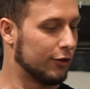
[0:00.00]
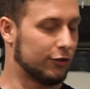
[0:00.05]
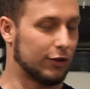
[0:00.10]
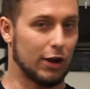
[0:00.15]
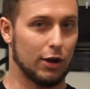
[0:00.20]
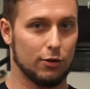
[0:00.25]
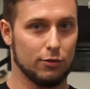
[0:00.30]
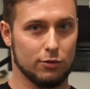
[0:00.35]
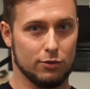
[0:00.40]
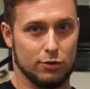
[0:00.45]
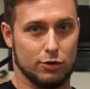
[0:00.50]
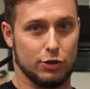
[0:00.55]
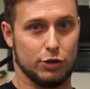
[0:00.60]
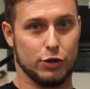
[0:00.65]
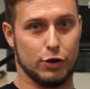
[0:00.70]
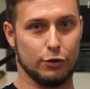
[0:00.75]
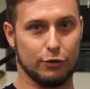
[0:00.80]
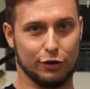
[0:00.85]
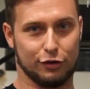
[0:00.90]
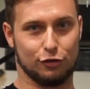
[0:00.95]
So
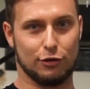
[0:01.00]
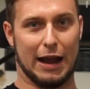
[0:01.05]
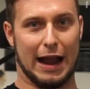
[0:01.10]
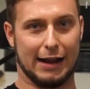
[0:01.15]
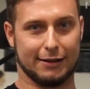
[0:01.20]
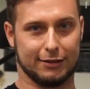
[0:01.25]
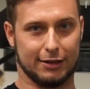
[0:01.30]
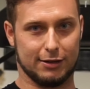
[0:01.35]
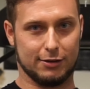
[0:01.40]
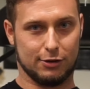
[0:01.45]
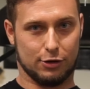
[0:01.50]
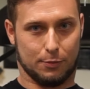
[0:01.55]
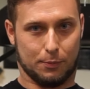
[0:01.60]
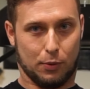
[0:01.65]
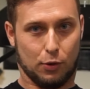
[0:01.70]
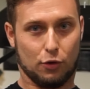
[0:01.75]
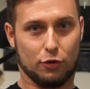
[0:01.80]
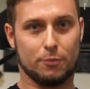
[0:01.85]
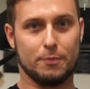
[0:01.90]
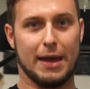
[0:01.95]
you're retracted, you're
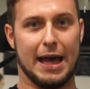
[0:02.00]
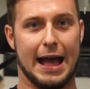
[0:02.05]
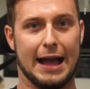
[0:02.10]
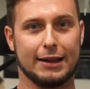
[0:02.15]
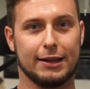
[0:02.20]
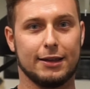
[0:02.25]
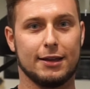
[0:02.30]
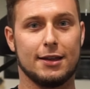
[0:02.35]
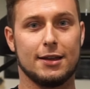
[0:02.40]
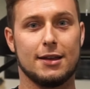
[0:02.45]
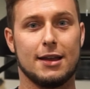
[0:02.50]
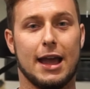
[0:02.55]
pulled back,